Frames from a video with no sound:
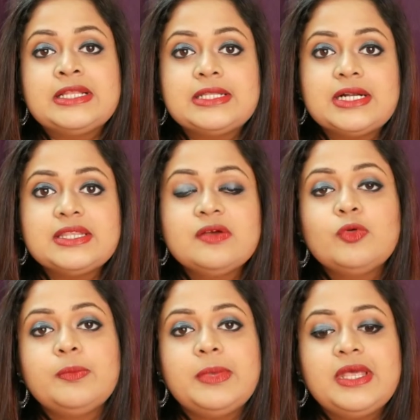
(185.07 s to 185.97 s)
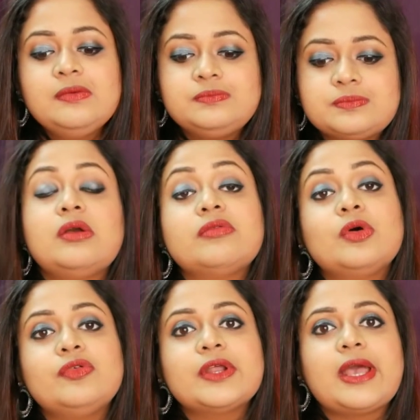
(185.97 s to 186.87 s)
The third thing would be, you have to
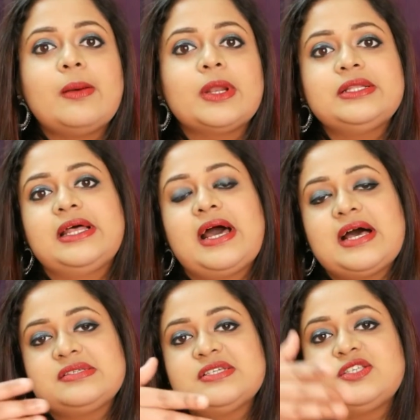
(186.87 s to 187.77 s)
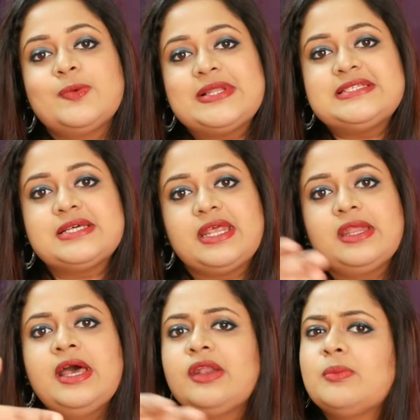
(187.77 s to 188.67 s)
go for a camera that has a swivel
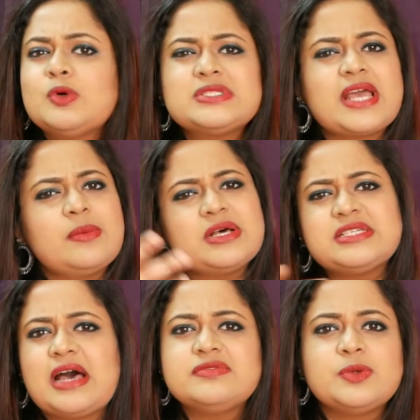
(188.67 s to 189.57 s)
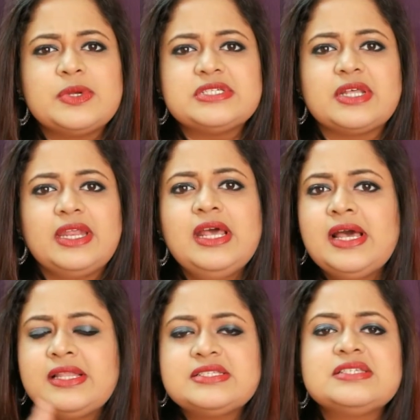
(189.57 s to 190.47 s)
screen. Now most cameras have swivel screen.
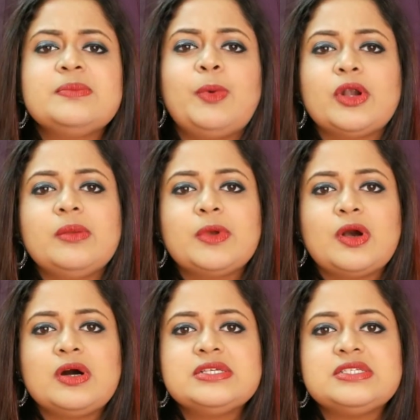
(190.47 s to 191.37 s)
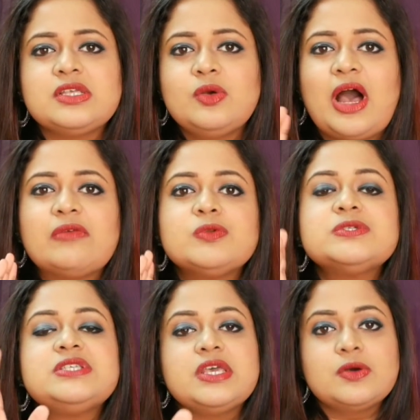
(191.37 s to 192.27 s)
This is important because you have to
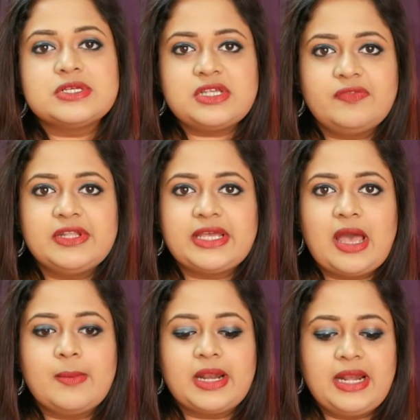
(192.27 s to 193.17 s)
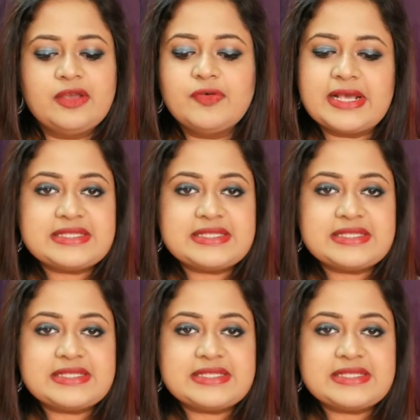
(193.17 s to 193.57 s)
see yourself in the camera. Like for